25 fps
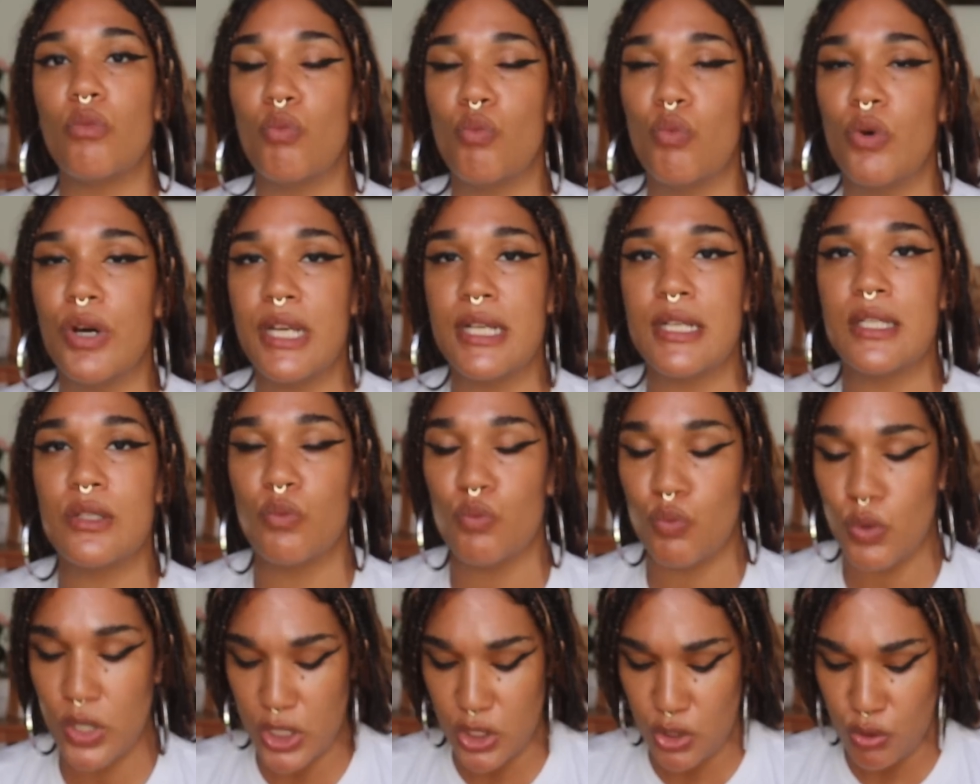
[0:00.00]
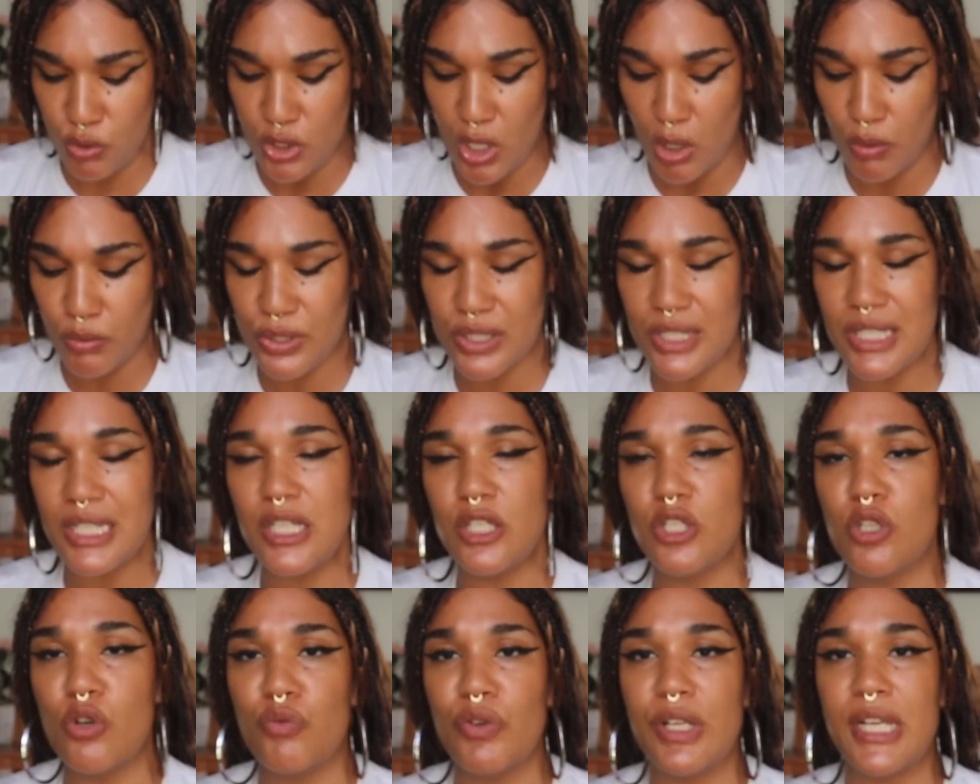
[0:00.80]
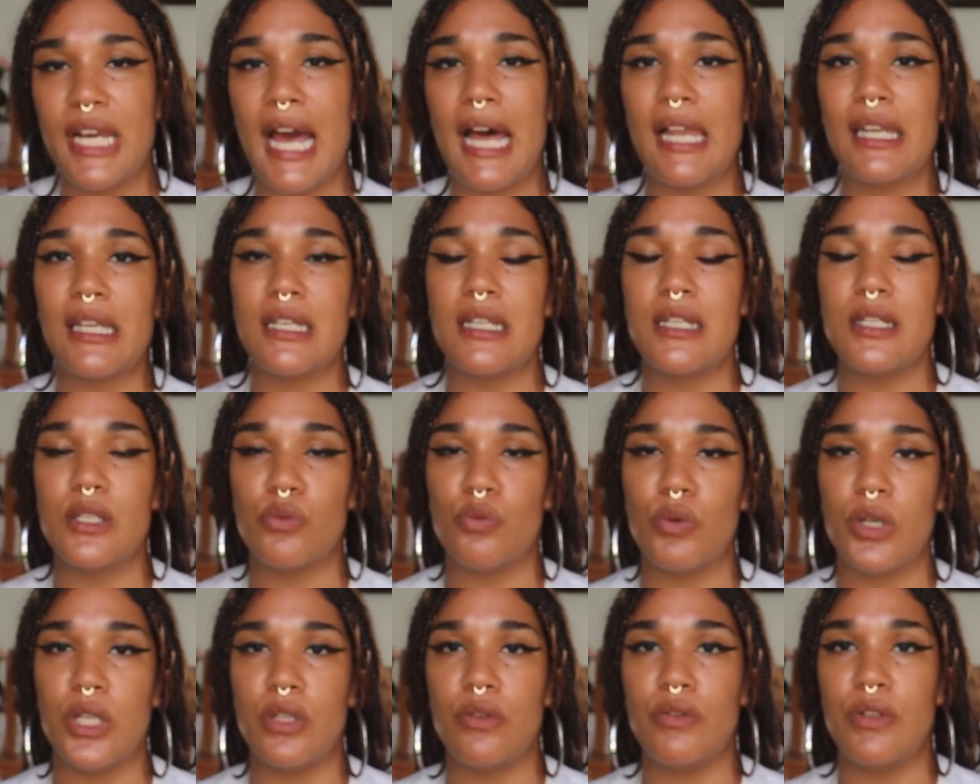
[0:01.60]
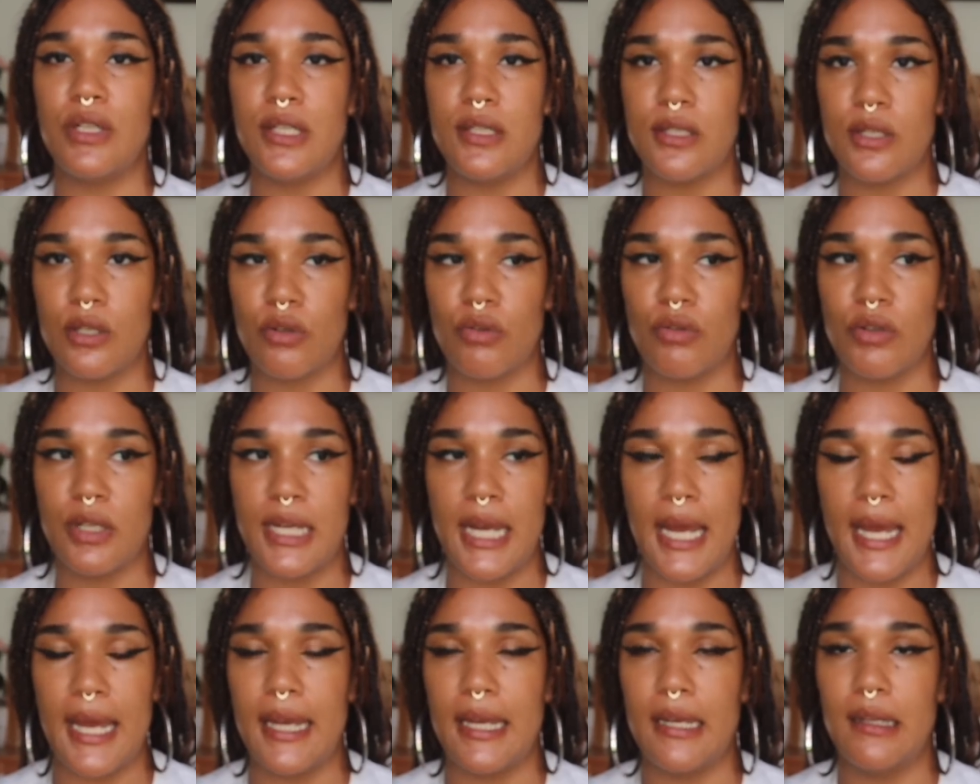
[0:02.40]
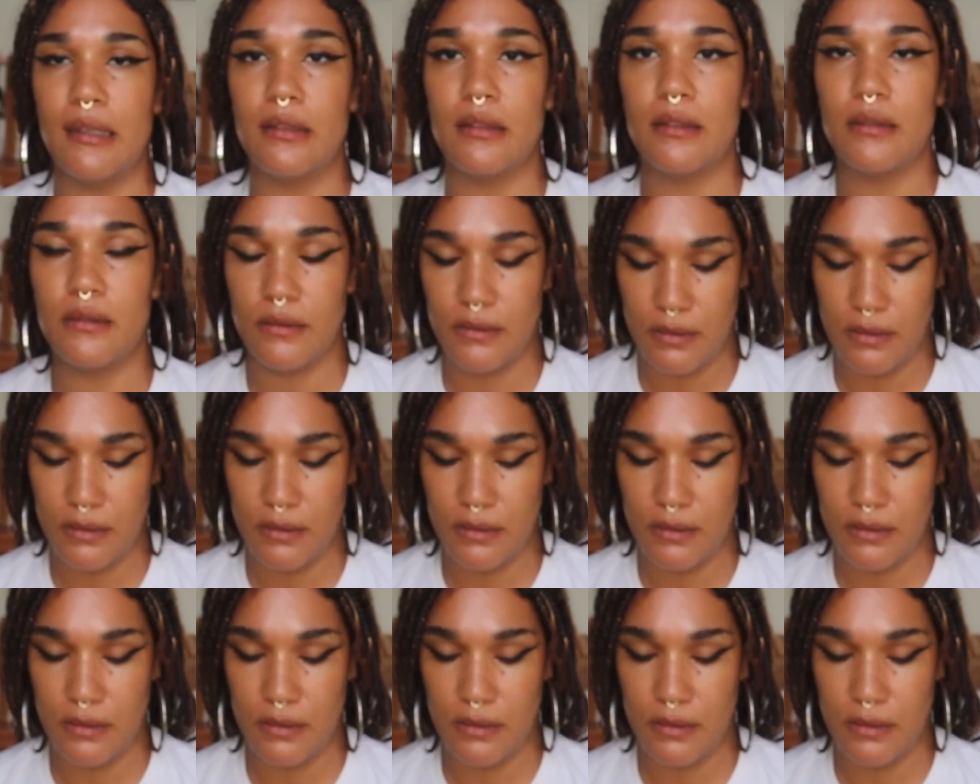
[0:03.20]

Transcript: What is, what you don't see in your reality is what you need to create.